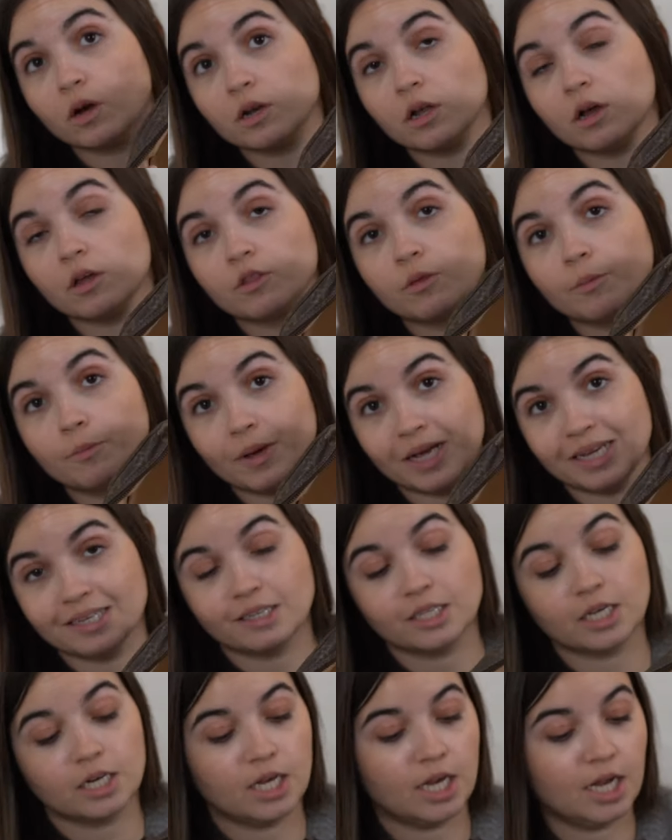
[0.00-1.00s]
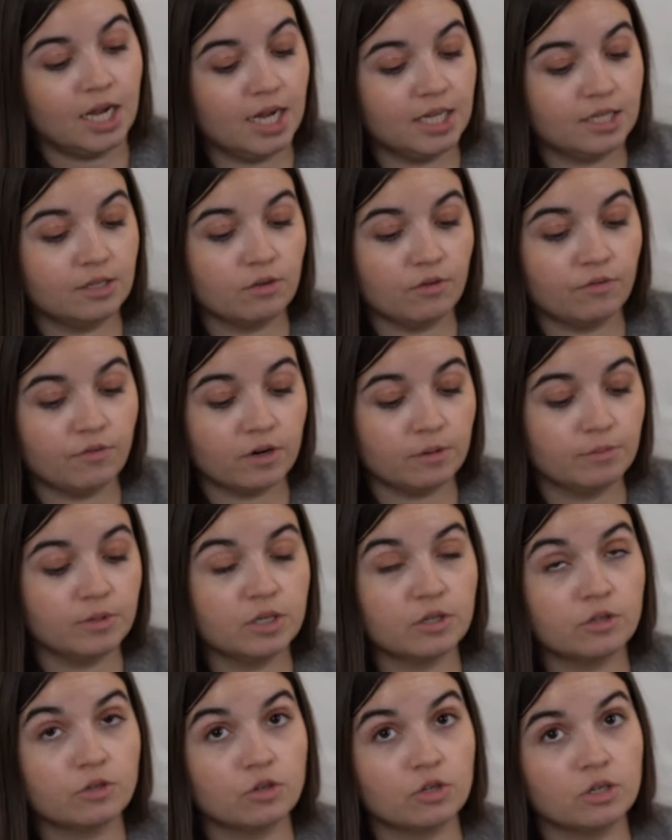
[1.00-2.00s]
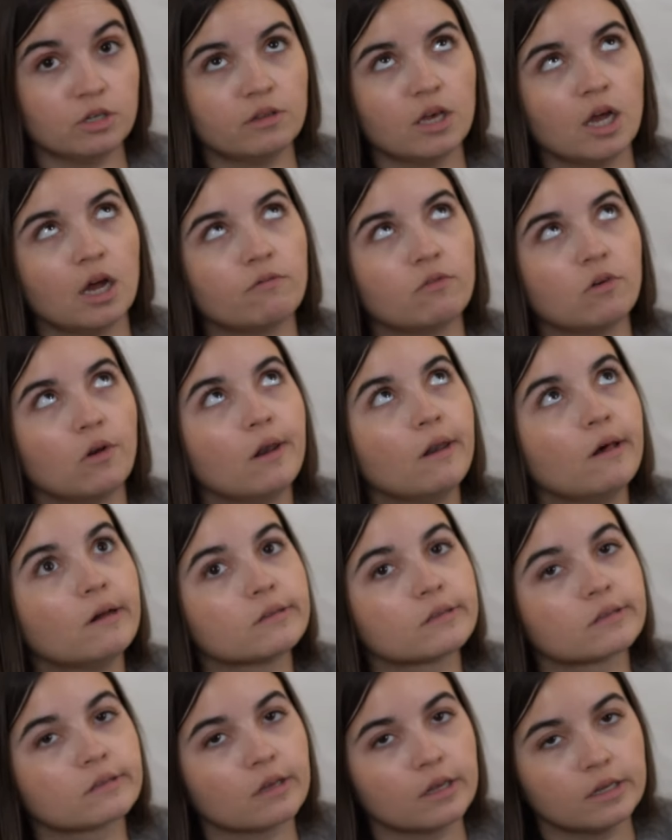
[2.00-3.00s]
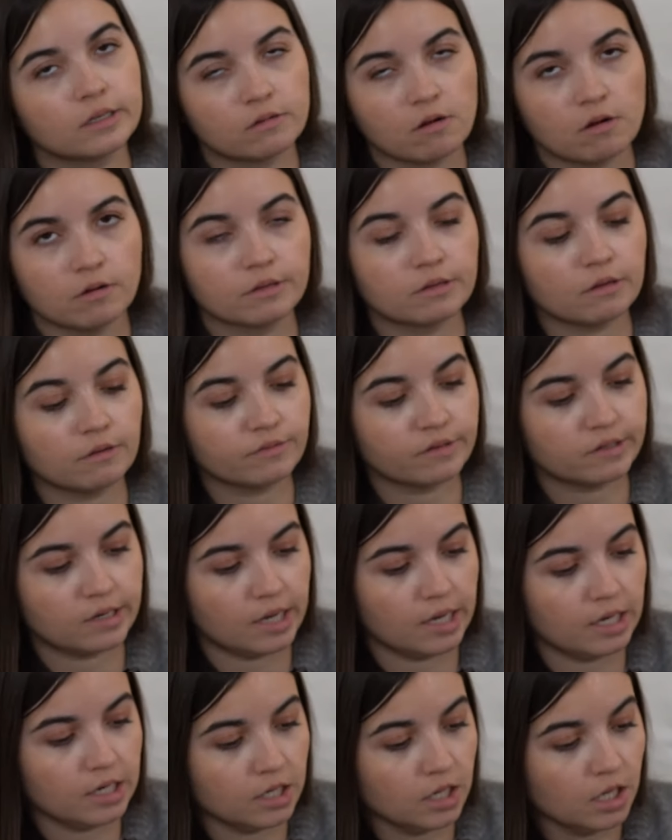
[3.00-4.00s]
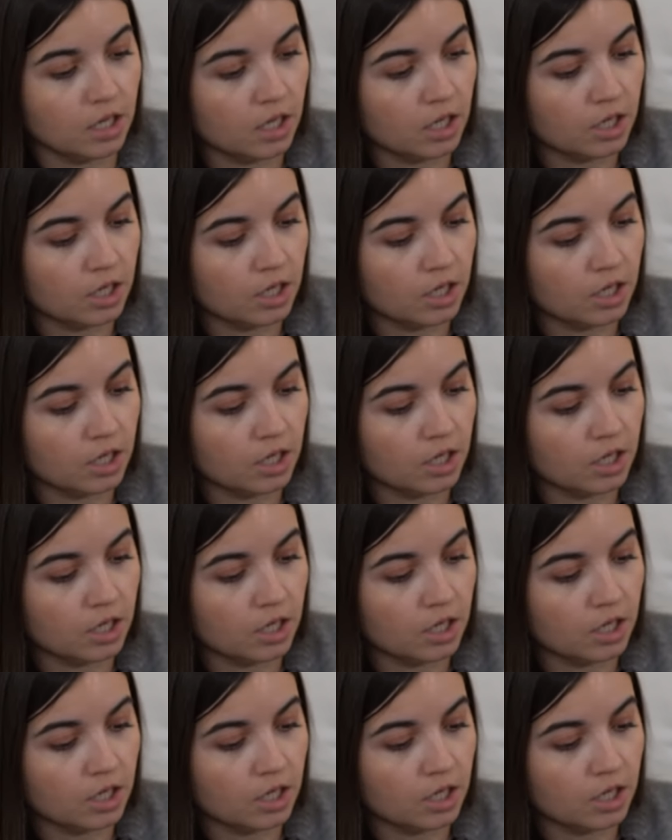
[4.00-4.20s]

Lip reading: of the best that I had so far because usually they have lots and tons of stain.